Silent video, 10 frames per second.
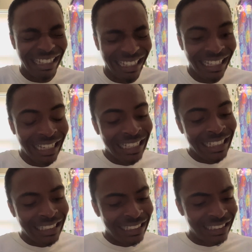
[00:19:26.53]

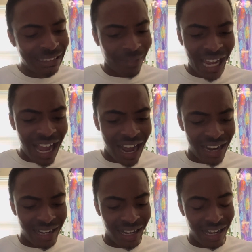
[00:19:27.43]
This
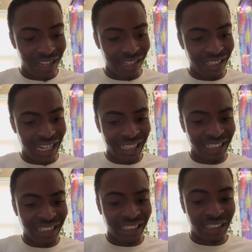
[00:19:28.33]
man,
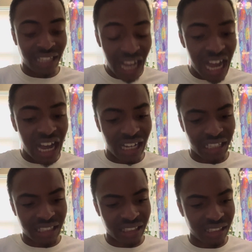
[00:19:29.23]
like,
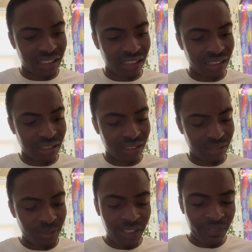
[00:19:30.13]
yuck.
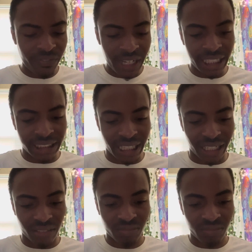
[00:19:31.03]
Where the fuck is it?